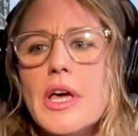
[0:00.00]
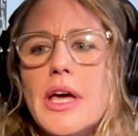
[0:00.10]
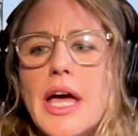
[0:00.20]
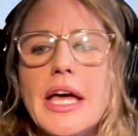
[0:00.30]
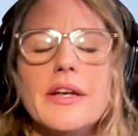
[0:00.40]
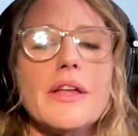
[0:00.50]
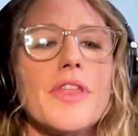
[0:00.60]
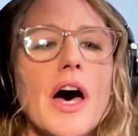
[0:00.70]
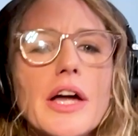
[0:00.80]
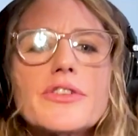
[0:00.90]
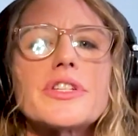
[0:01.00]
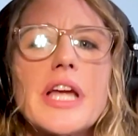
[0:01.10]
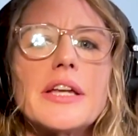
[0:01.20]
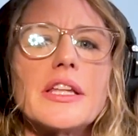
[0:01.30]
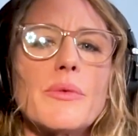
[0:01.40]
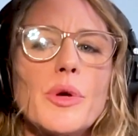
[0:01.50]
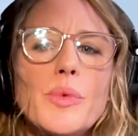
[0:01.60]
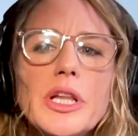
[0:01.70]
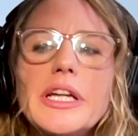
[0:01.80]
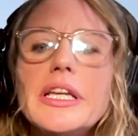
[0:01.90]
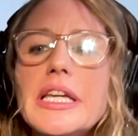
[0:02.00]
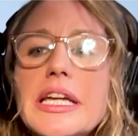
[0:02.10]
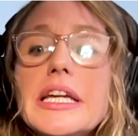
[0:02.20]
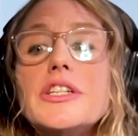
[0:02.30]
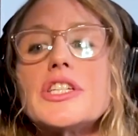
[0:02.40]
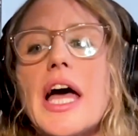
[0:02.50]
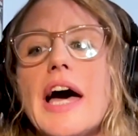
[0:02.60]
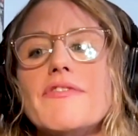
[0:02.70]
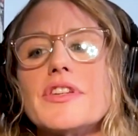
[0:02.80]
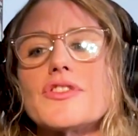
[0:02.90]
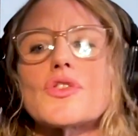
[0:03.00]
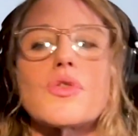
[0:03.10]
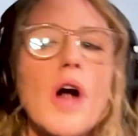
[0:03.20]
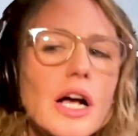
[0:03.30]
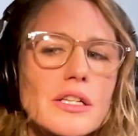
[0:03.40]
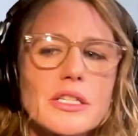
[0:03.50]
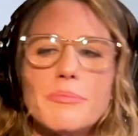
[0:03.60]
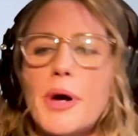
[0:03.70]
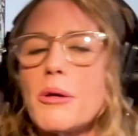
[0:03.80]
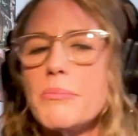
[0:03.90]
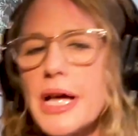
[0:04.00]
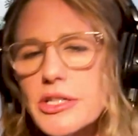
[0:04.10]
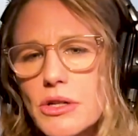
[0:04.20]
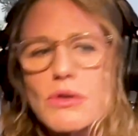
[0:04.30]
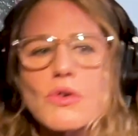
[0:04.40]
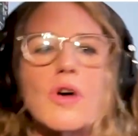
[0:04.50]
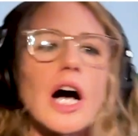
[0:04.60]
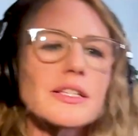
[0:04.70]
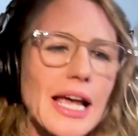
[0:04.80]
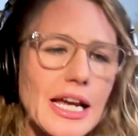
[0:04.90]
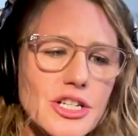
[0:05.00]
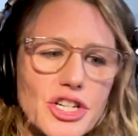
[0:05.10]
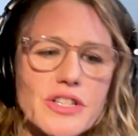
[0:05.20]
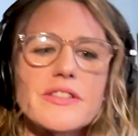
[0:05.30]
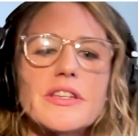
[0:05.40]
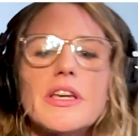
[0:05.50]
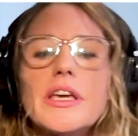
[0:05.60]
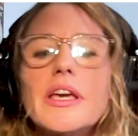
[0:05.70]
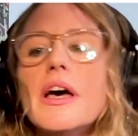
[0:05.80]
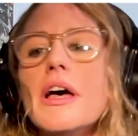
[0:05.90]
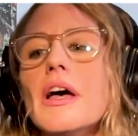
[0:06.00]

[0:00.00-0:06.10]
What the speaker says: And the understanding that we really need to have this cross-departmental, cross-agency